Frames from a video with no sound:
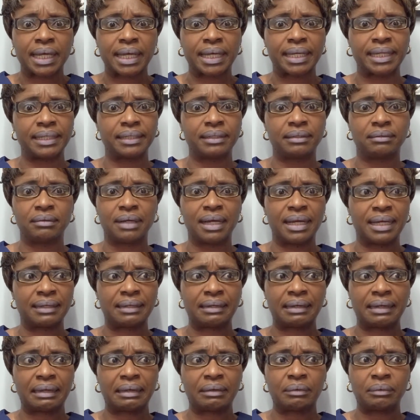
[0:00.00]
I had
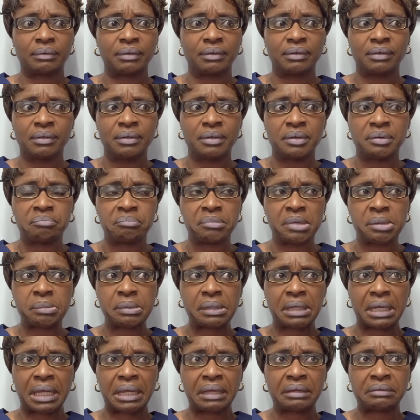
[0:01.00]
maybe